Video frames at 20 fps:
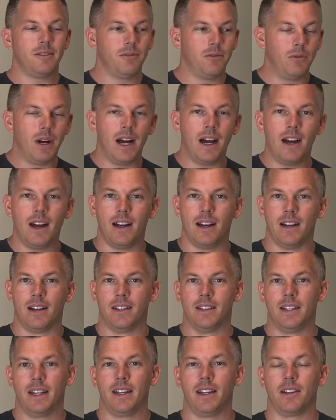wow,
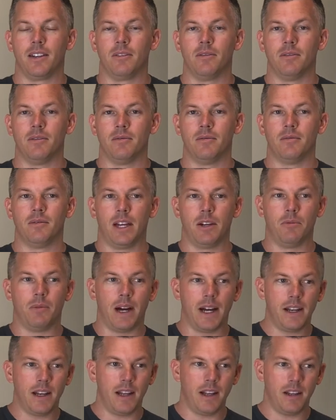like
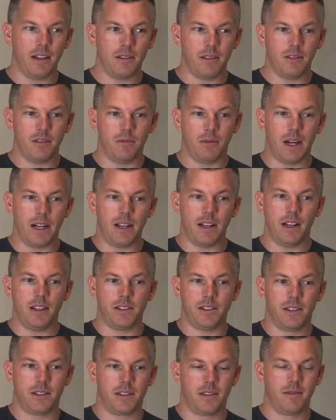why not
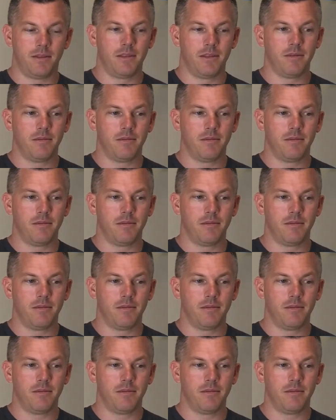just,